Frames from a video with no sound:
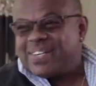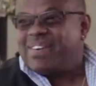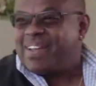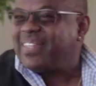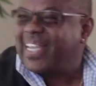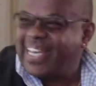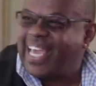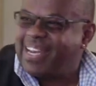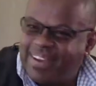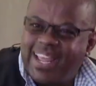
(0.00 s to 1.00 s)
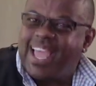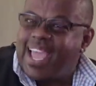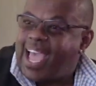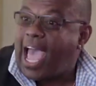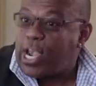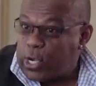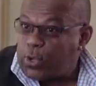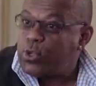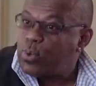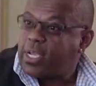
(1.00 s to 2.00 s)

a good way of looking at it, but I knew you